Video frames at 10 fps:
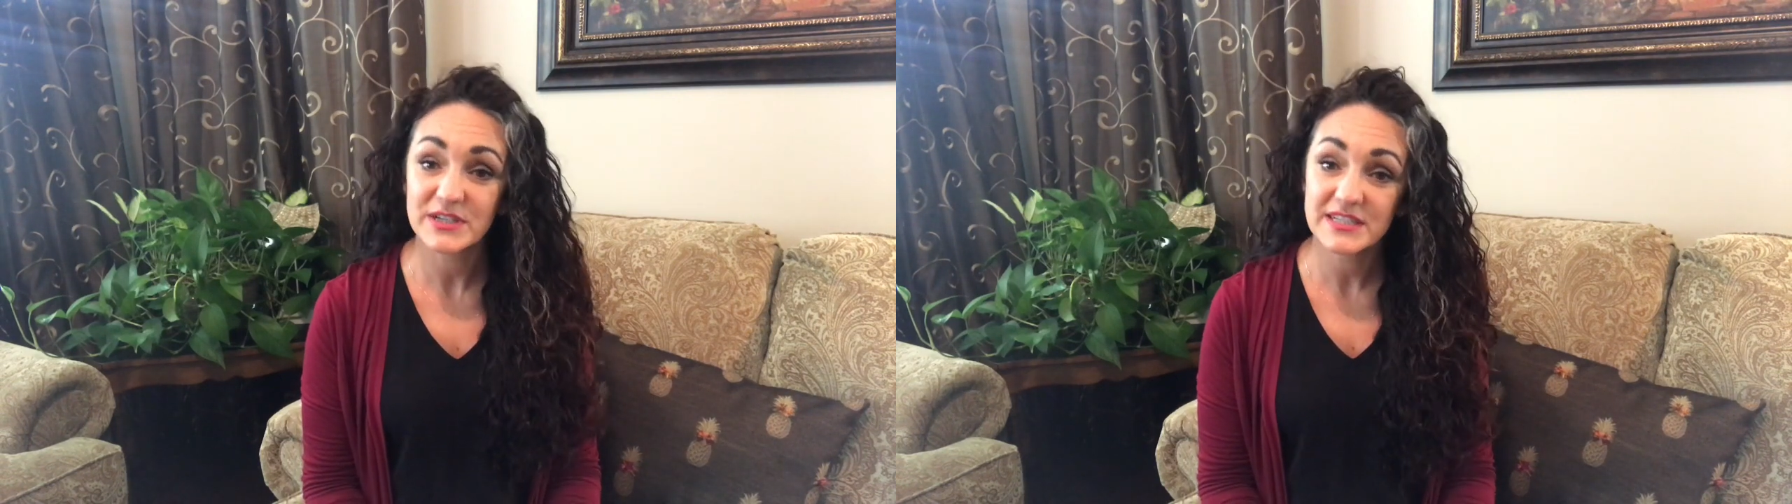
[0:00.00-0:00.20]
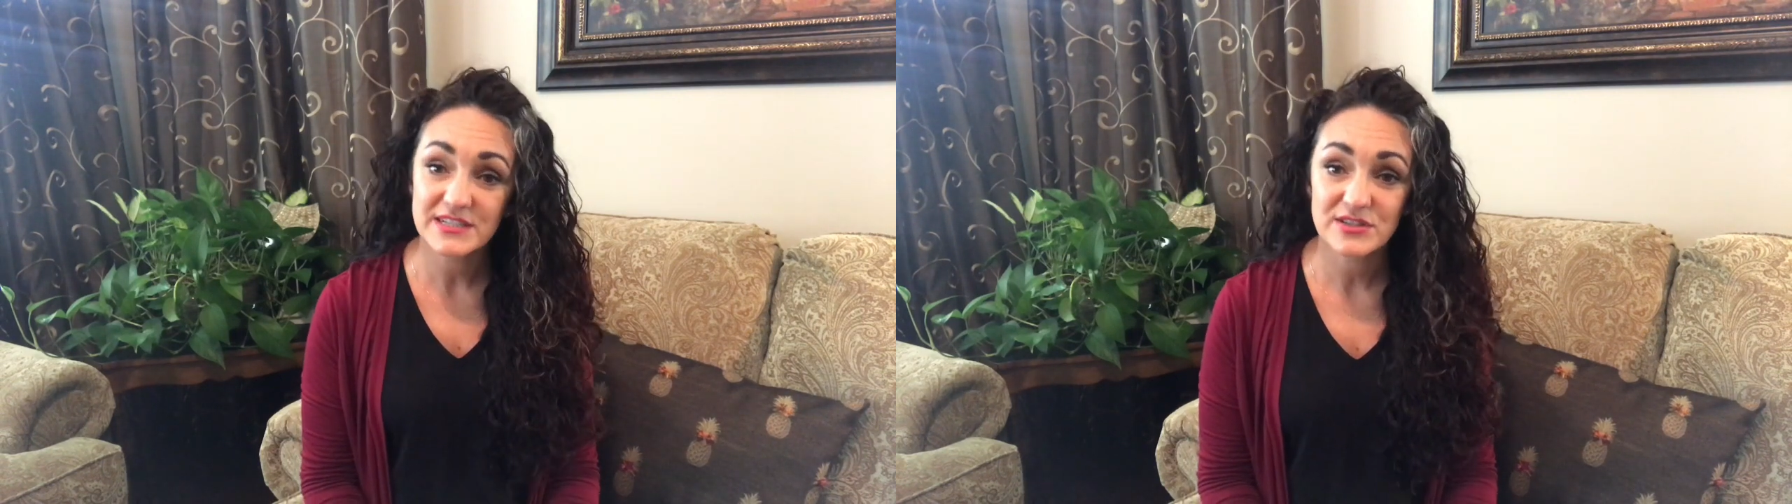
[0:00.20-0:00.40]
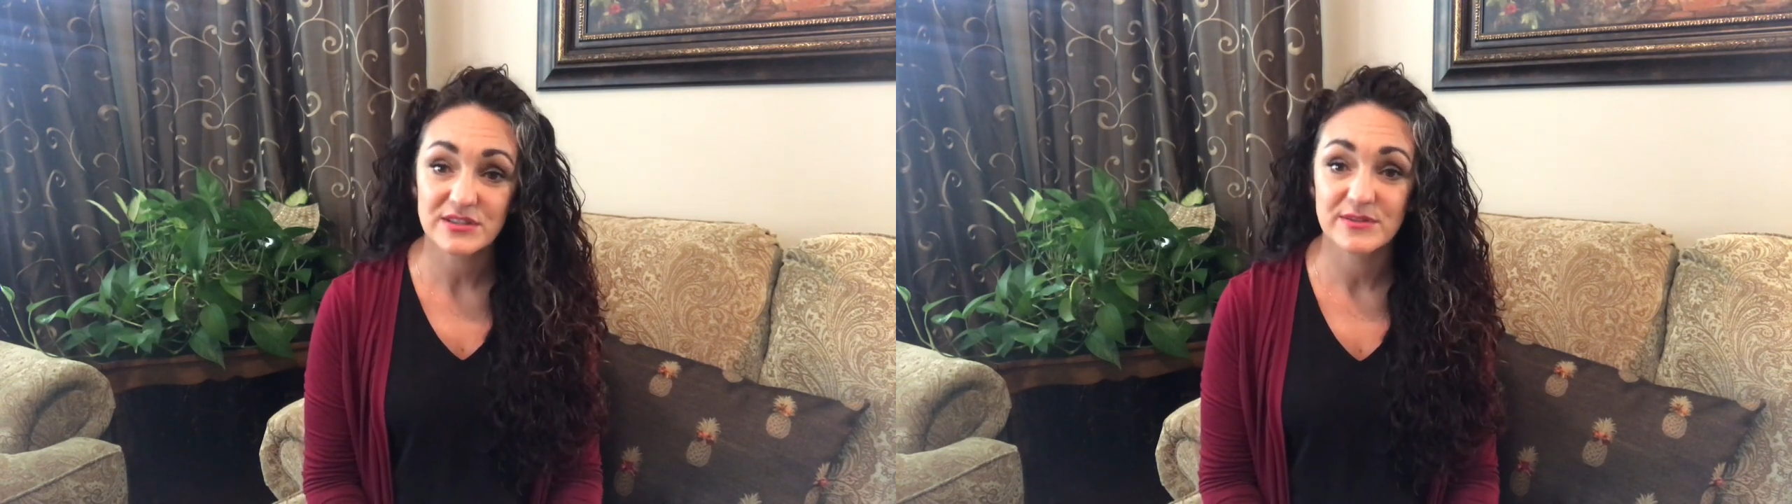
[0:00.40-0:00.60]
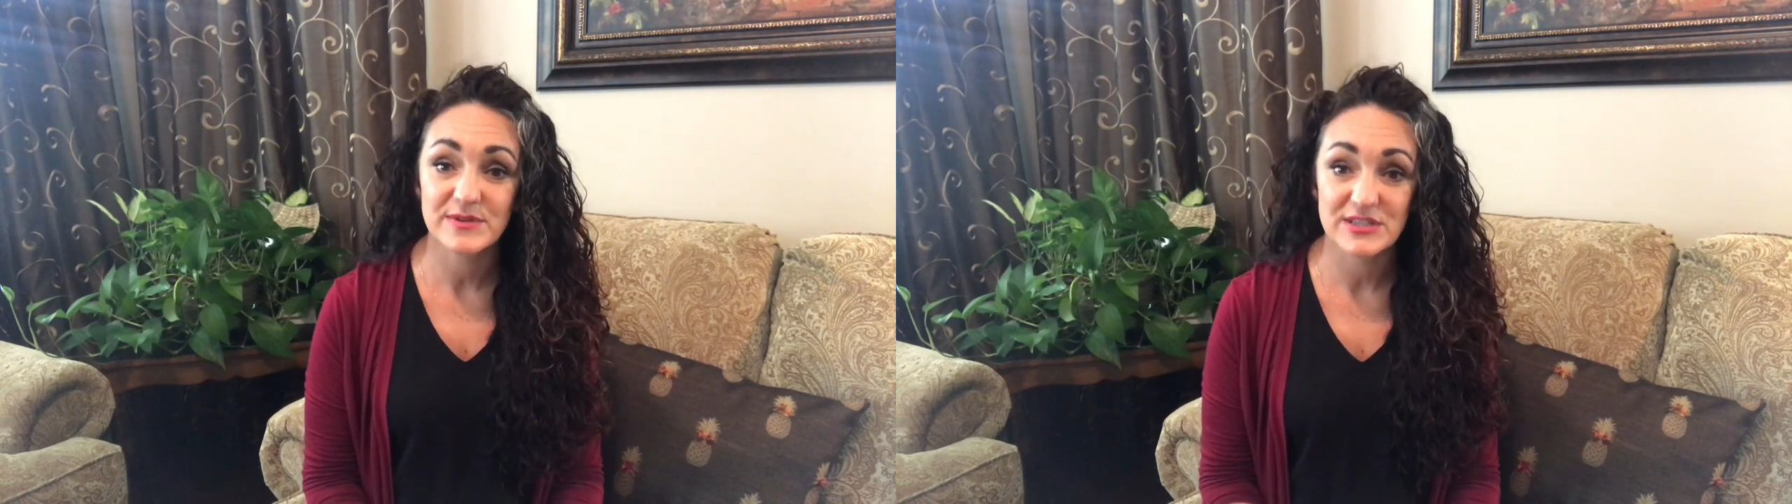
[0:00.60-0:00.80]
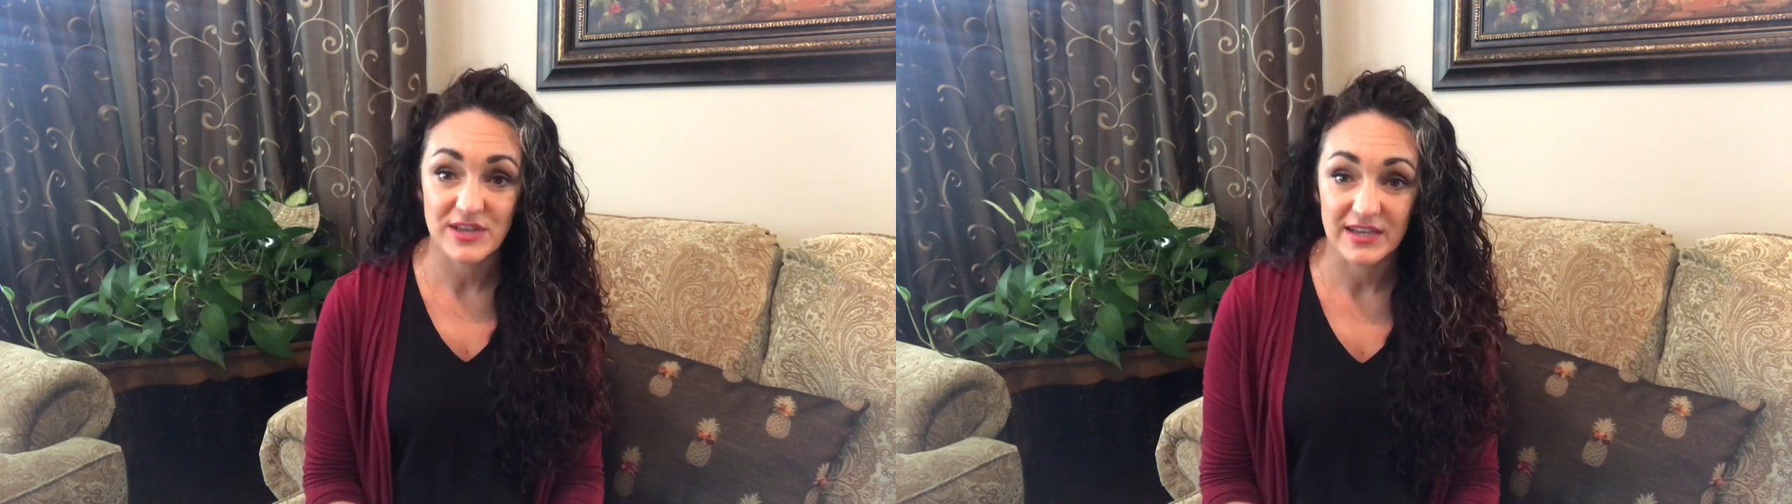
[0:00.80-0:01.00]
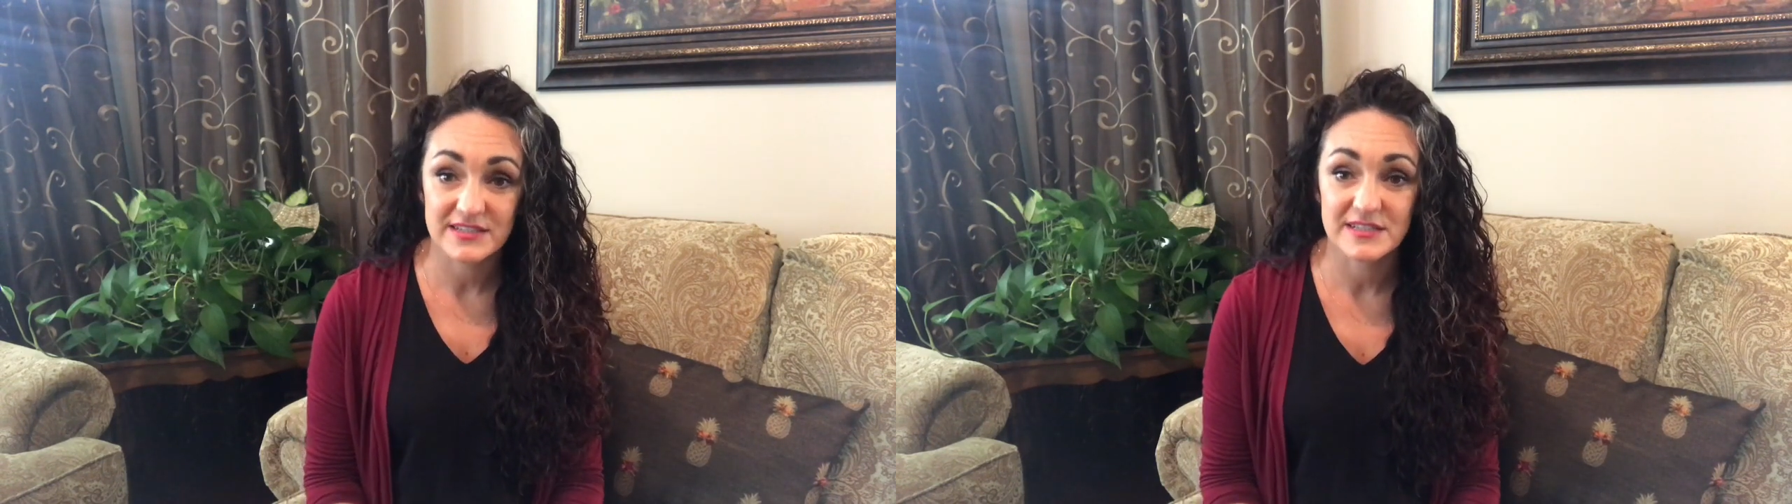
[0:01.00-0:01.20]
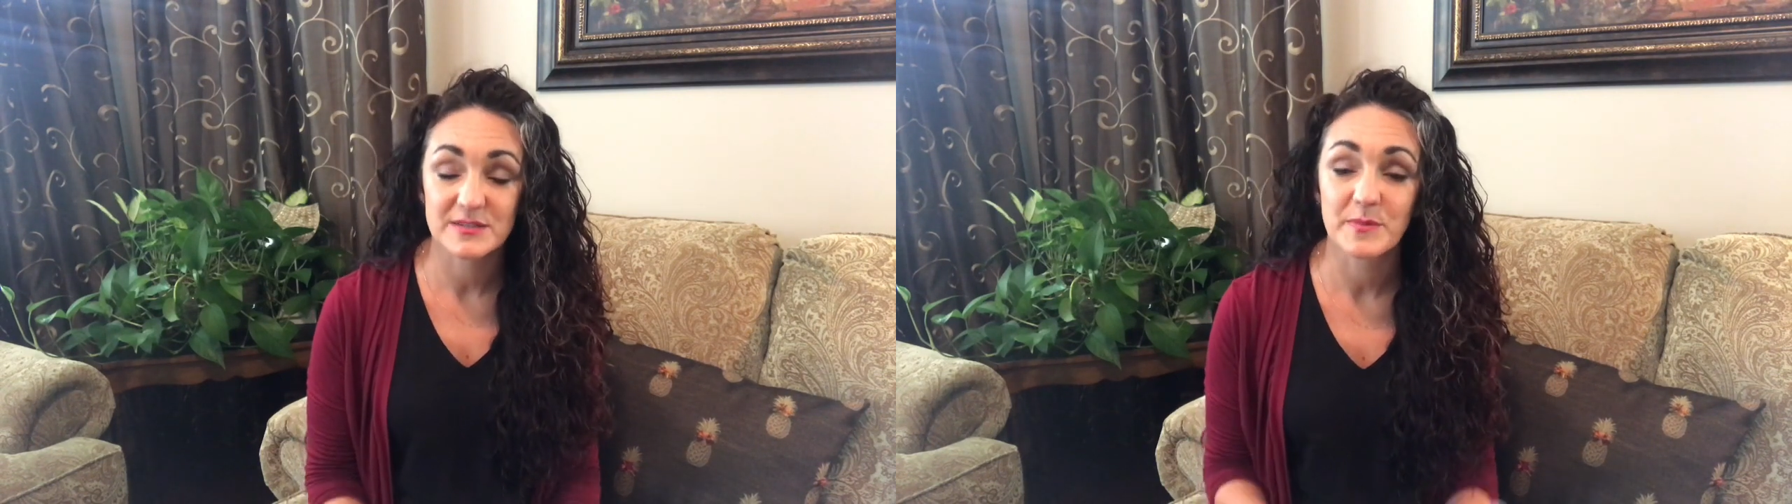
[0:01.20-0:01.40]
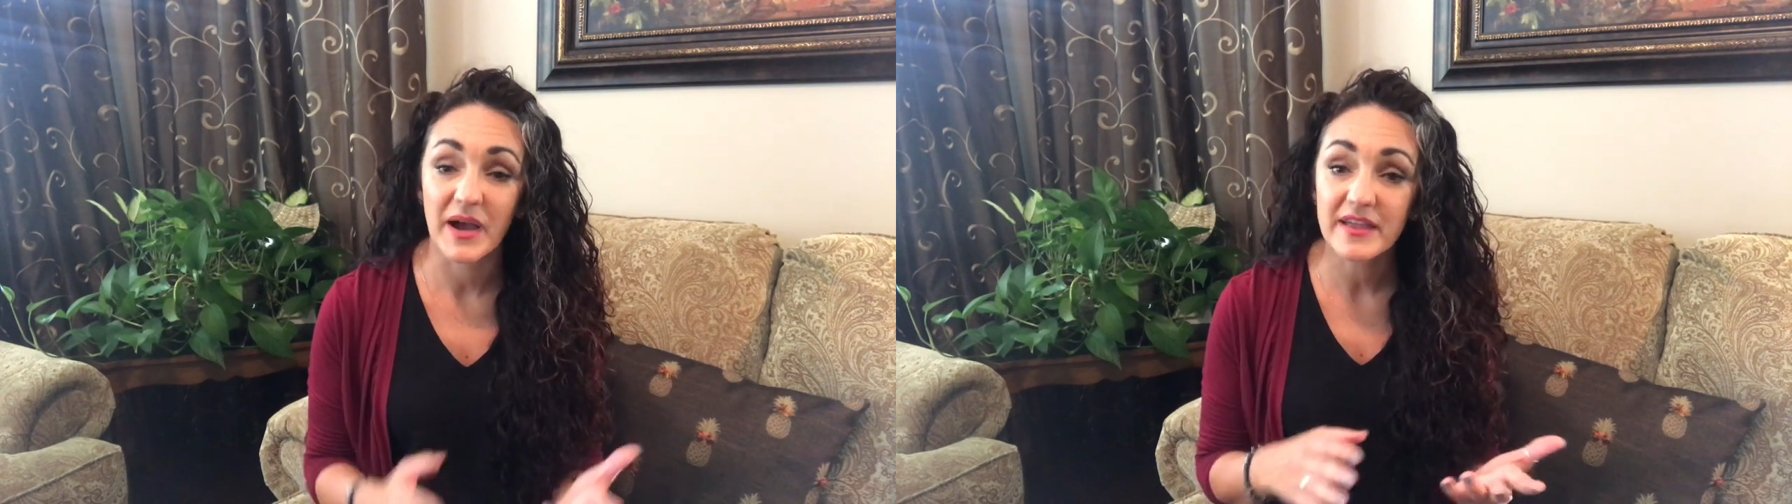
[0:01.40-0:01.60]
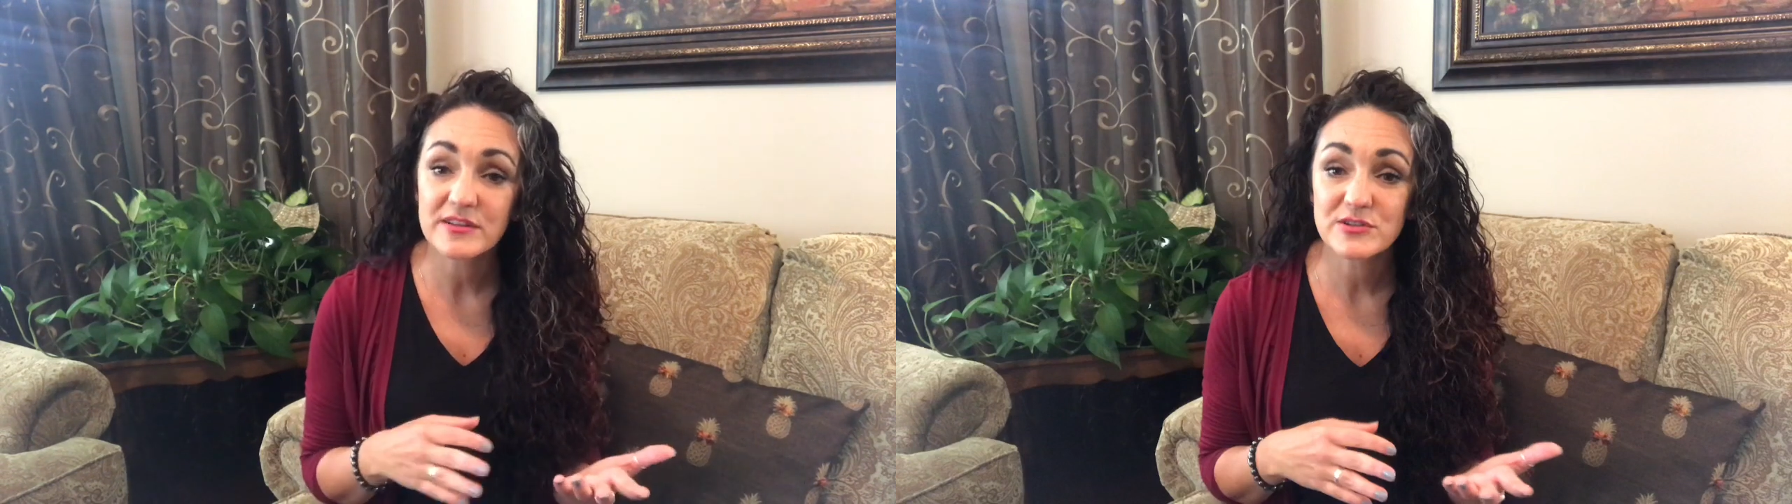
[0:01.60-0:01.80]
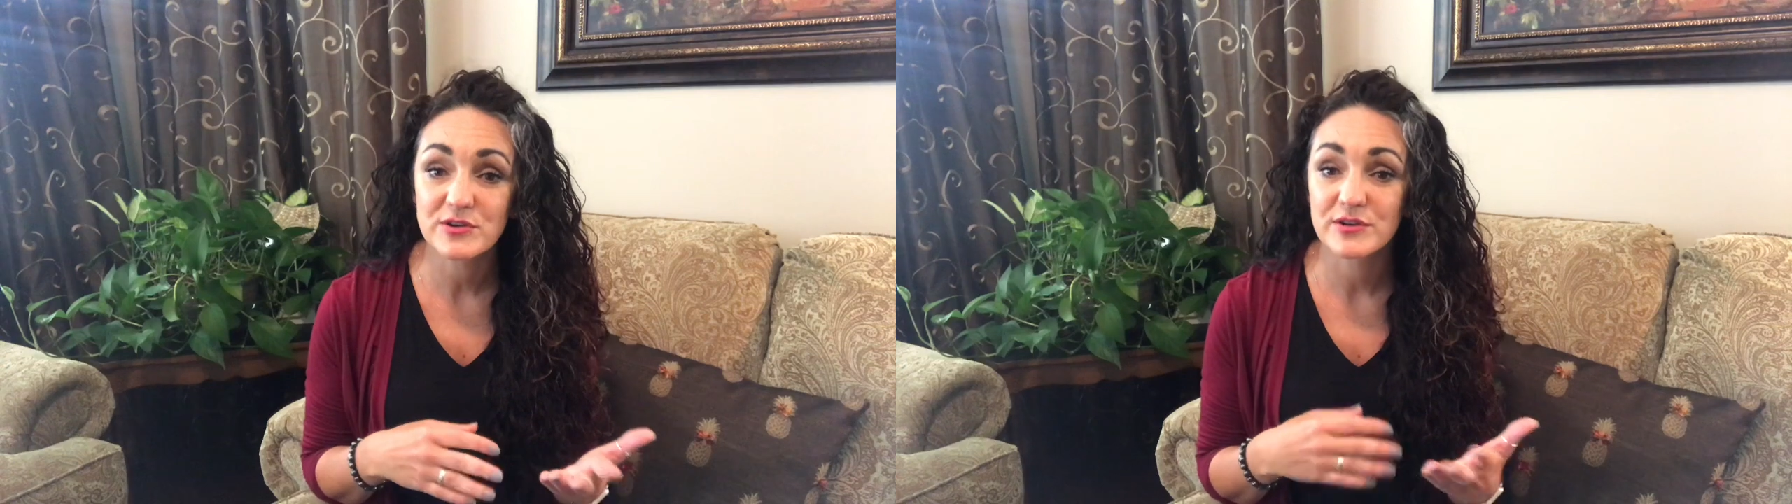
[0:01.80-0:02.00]
initially rejected by
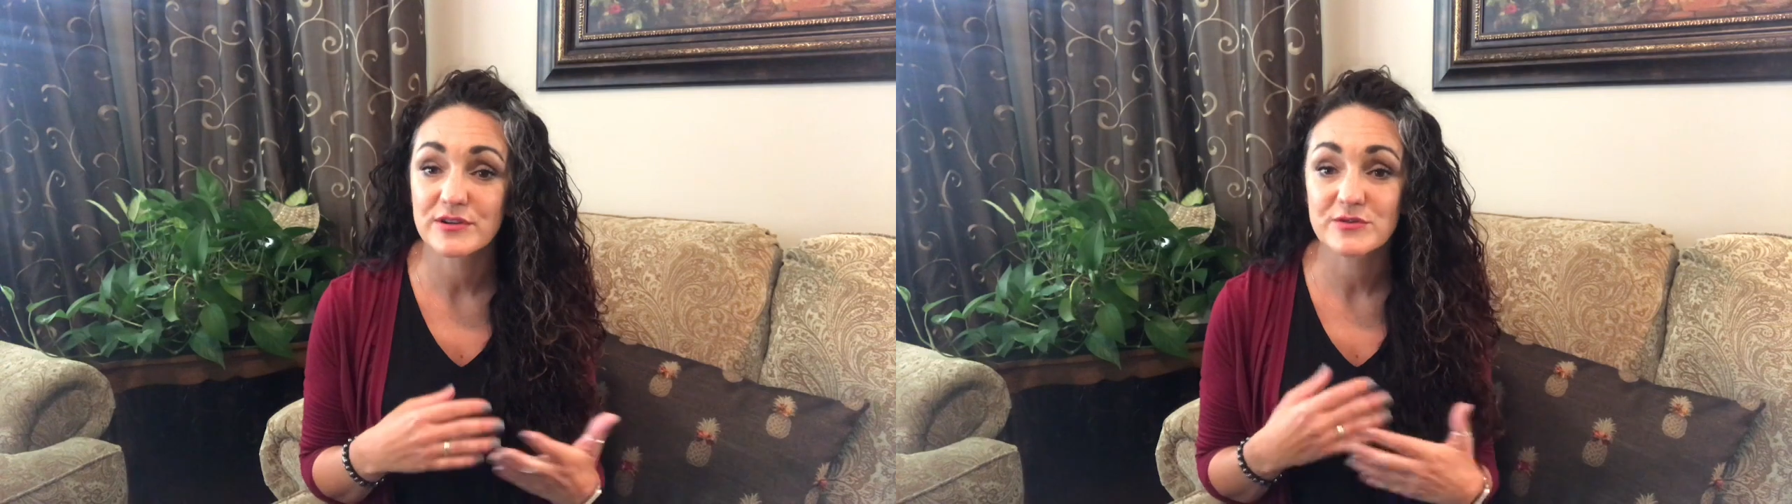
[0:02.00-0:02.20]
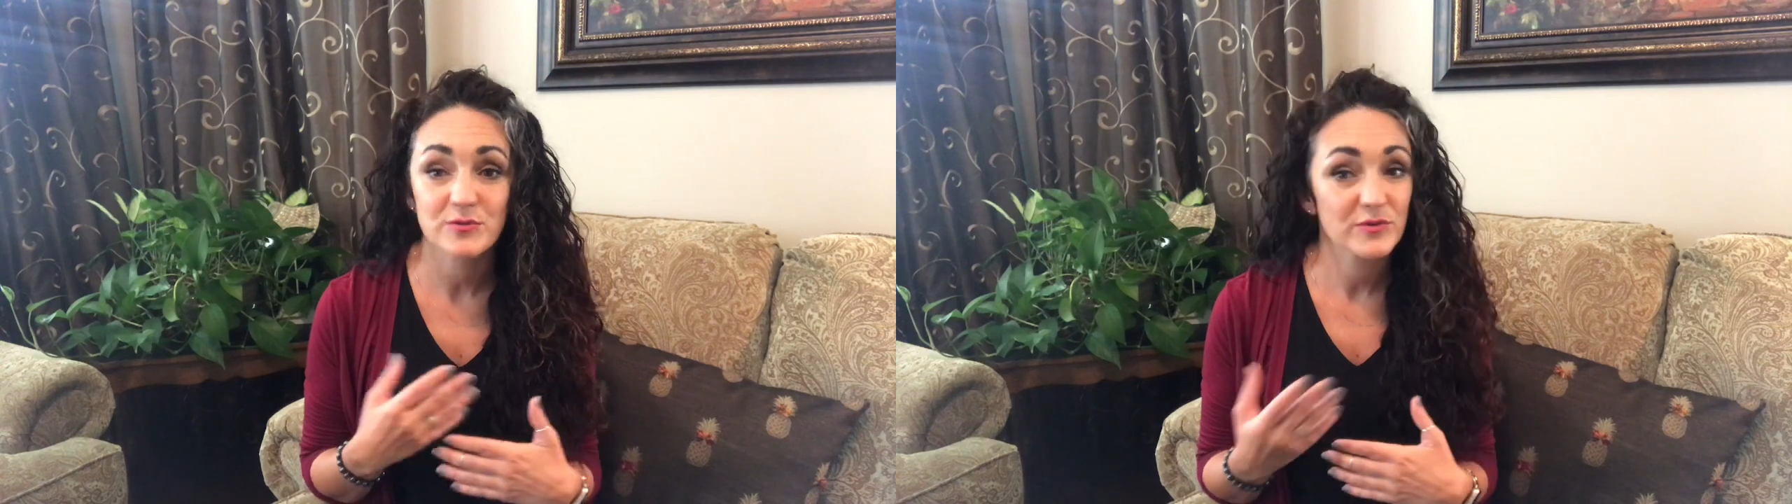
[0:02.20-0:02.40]
the church